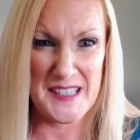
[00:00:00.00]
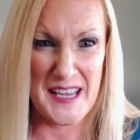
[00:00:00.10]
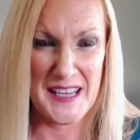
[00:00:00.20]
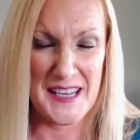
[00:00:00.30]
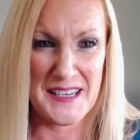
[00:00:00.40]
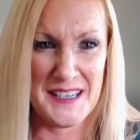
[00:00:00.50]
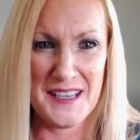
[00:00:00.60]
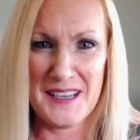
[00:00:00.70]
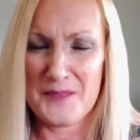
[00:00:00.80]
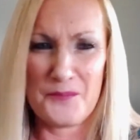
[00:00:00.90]
and
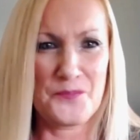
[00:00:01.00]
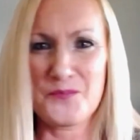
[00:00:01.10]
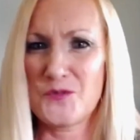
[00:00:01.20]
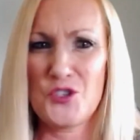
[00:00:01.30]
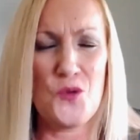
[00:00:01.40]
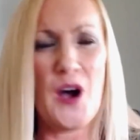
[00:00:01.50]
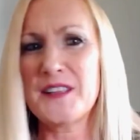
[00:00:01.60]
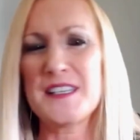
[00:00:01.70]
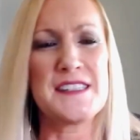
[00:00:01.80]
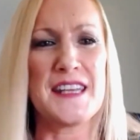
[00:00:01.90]
do all
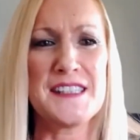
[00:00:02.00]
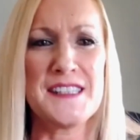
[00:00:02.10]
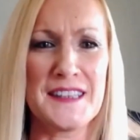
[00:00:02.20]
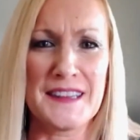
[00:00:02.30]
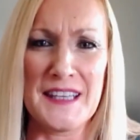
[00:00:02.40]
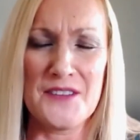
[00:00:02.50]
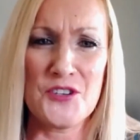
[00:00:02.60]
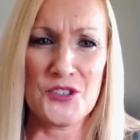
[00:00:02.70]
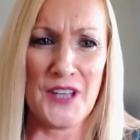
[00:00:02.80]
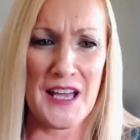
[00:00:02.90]
these things and live
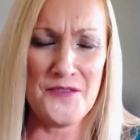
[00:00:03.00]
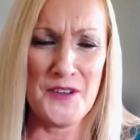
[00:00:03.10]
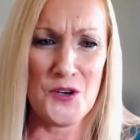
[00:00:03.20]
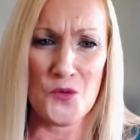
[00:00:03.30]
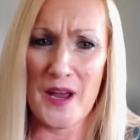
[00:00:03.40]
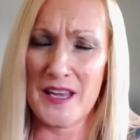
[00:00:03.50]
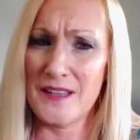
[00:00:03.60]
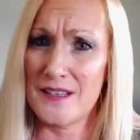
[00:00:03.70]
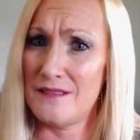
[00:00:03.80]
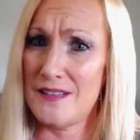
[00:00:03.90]
your life in a way
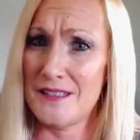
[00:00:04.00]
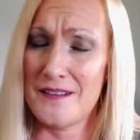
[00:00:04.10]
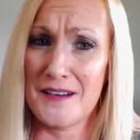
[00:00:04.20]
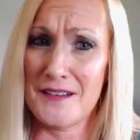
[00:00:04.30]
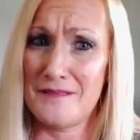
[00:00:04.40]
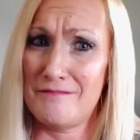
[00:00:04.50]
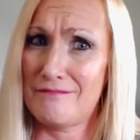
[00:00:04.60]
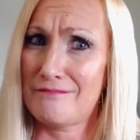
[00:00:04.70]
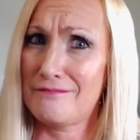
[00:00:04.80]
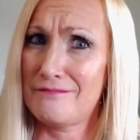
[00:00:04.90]
that is not
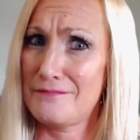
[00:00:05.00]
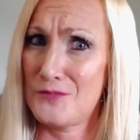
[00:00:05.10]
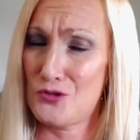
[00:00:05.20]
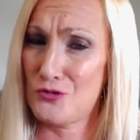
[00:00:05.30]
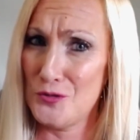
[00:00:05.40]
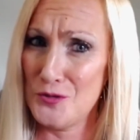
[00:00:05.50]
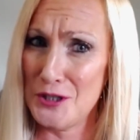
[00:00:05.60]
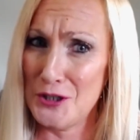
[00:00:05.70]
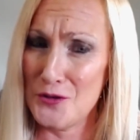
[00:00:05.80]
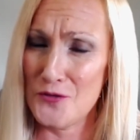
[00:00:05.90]
true to
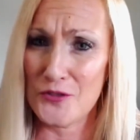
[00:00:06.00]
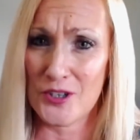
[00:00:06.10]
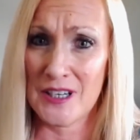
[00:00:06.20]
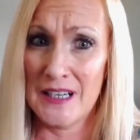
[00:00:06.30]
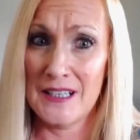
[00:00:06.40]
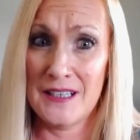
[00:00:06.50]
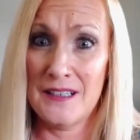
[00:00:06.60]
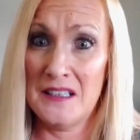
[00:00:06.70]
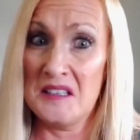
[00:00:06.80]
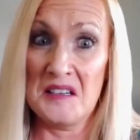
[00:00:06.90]
you for
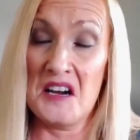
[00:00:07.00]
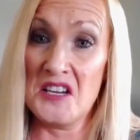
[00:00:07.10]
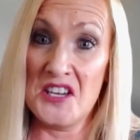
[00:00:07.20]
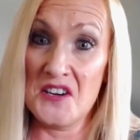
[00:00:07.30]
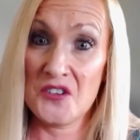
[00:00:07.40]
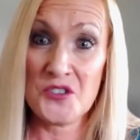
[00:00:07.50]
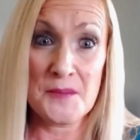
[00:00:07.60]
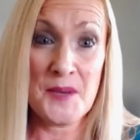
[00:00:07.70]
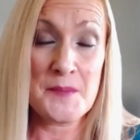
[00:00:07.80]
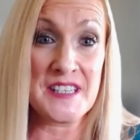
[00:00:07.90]
a year,
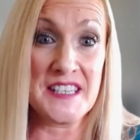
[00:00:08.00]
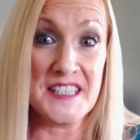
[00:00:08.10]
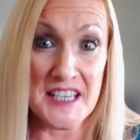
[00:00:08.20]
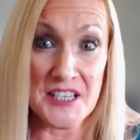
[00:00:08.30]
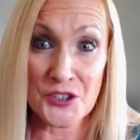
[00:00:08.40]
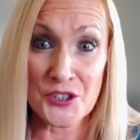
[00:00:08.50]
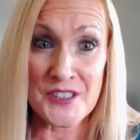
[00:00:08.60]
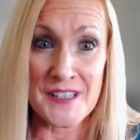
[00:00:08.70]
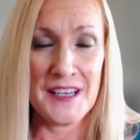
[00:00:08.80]
sometimes years,